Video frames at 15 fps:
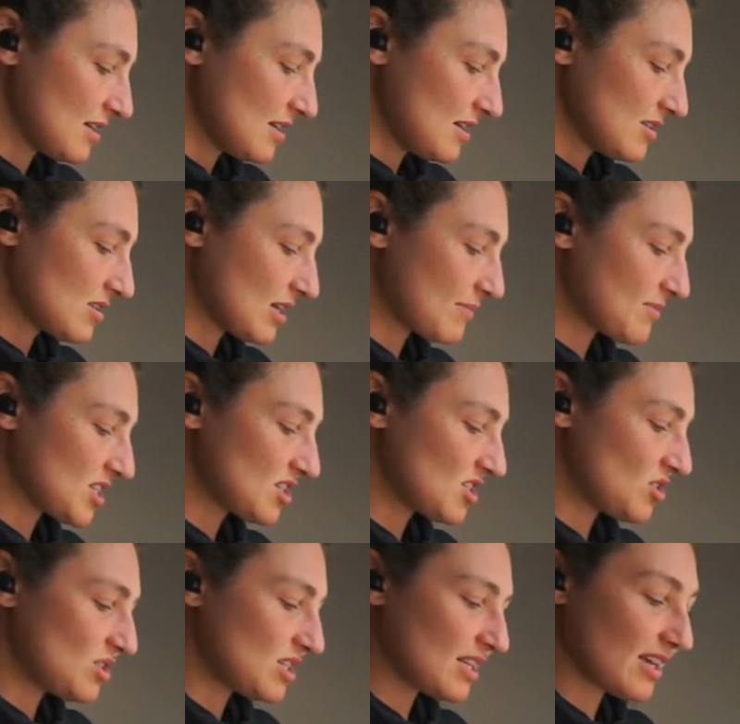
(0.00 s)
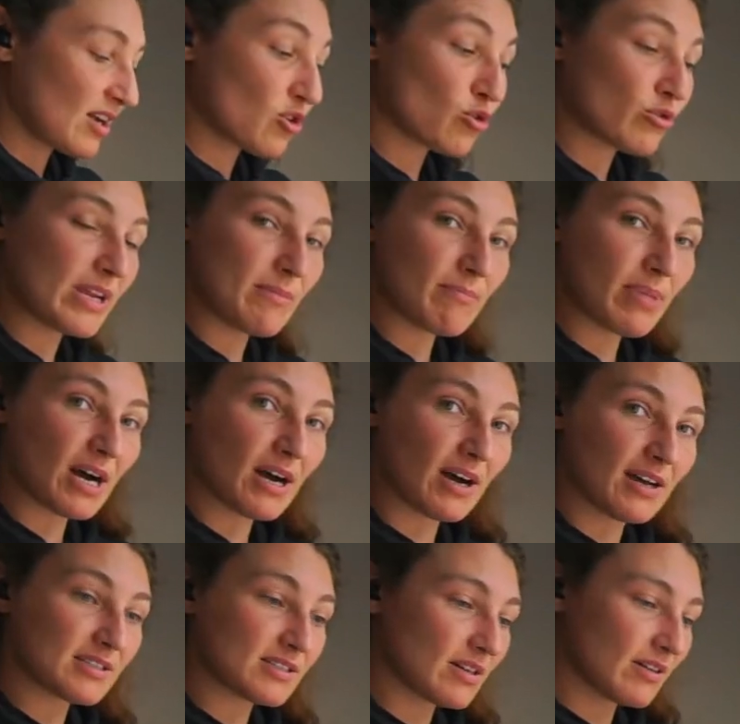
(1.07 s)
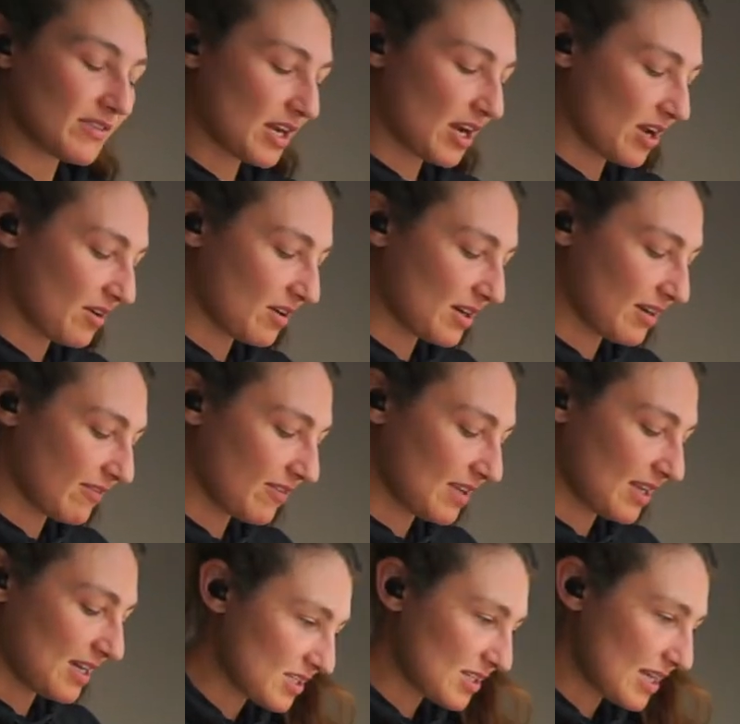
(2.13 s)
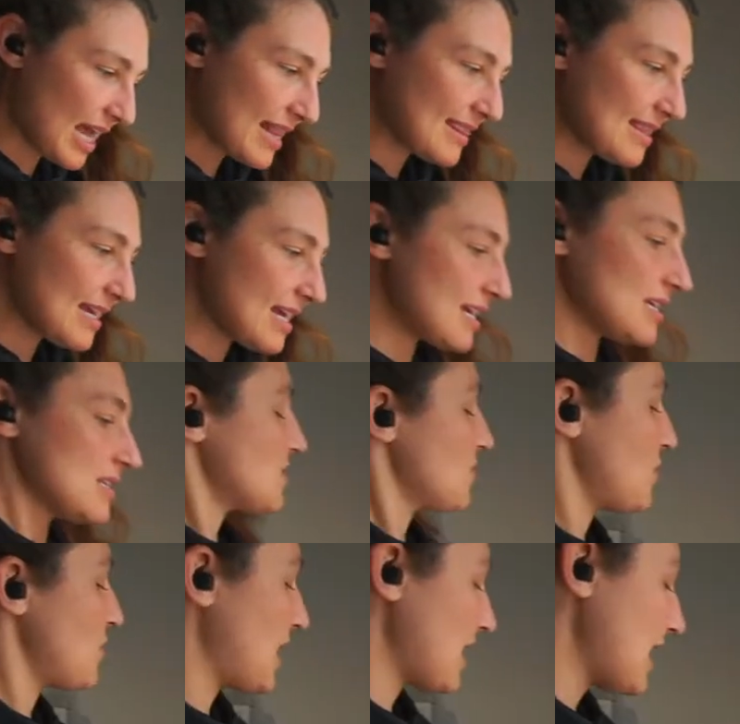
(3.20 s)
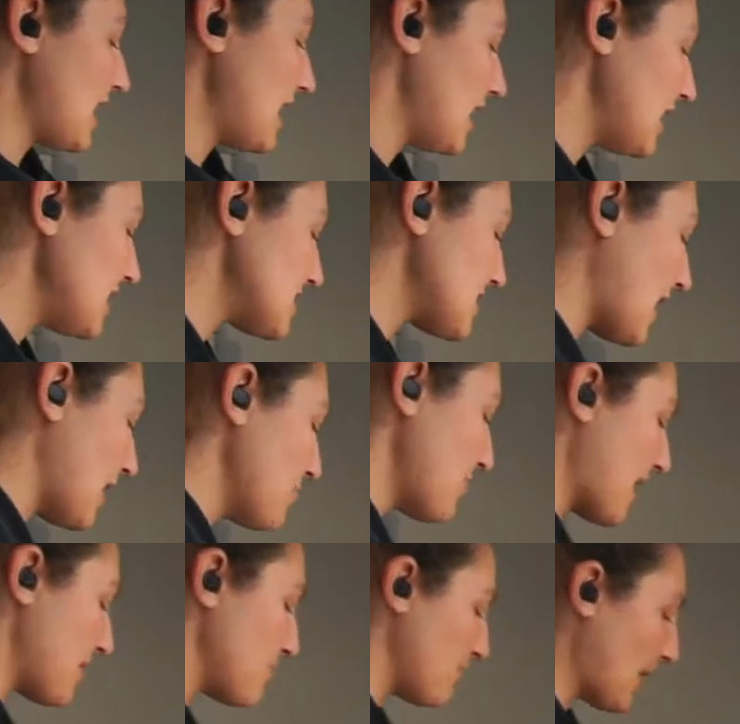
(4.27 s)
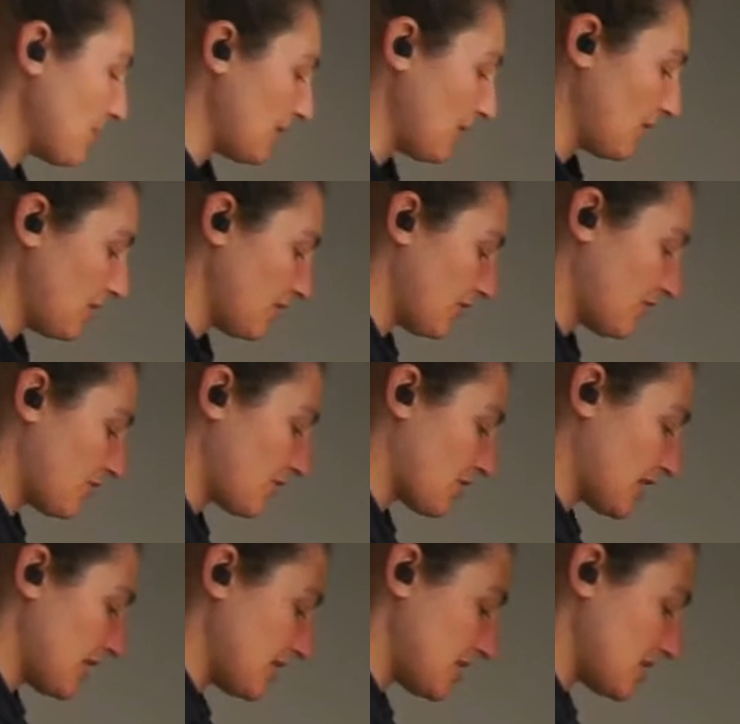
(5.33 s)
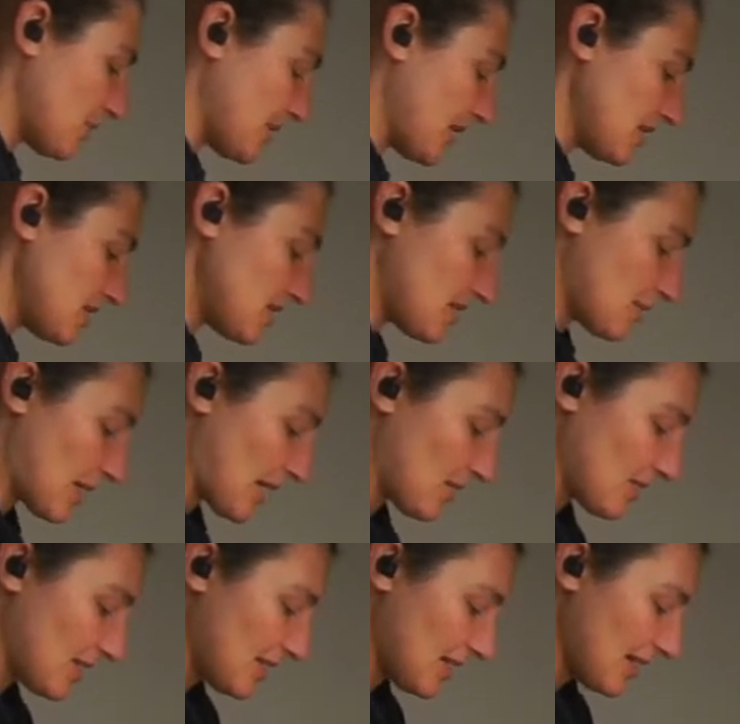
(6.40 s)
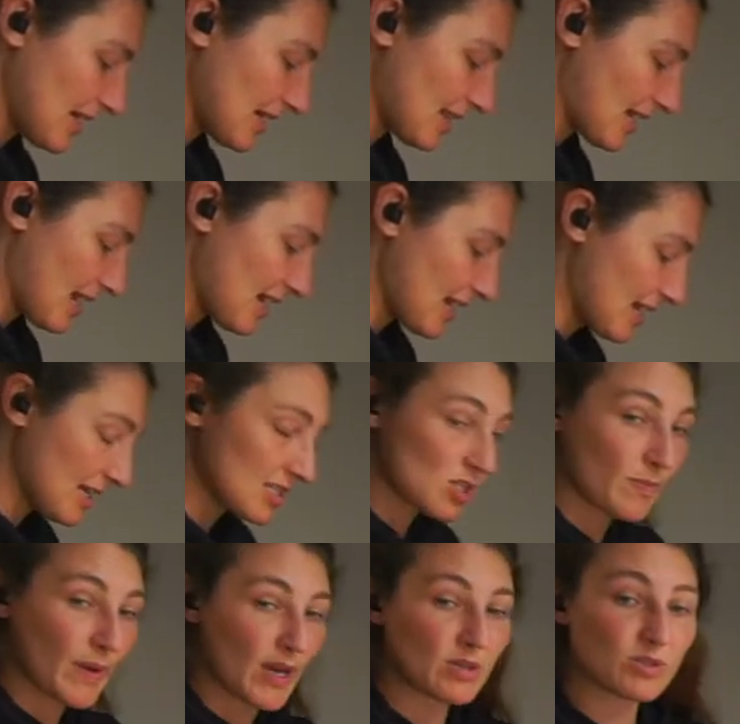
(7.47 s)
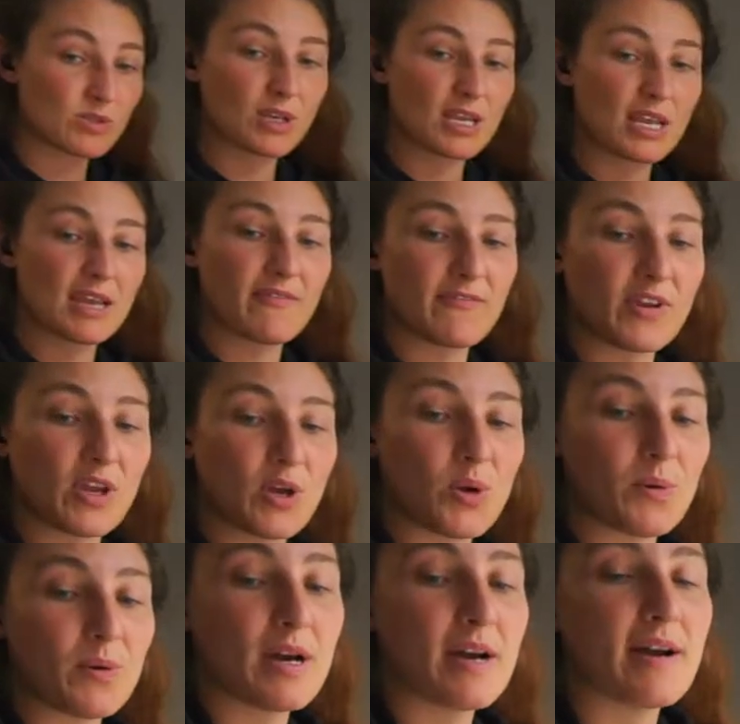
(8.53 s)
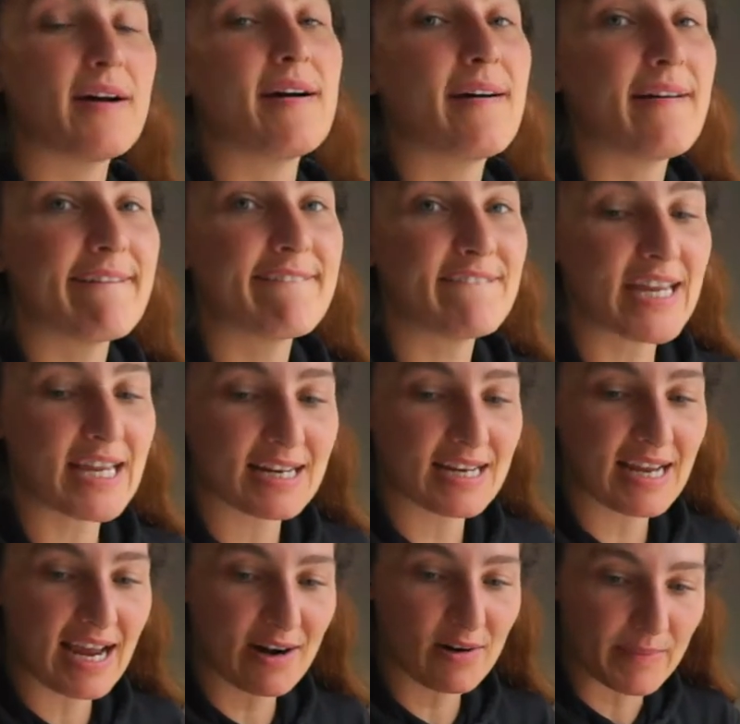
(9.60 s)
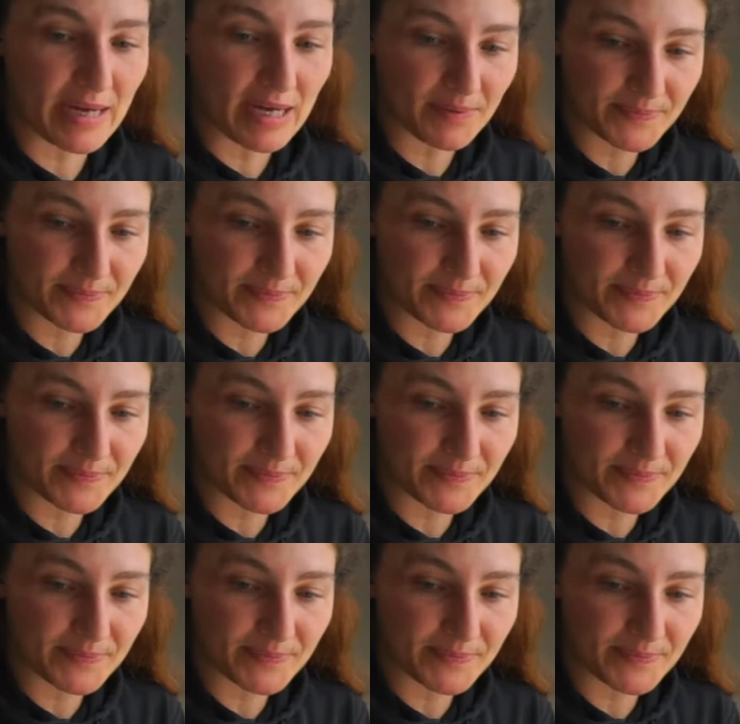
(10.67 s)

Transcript: So I'm just using the cream part of the coconut for this. And this we're gonna heat up and bubble for a little bit apparently, and then it's supposed to give you vegan caramel.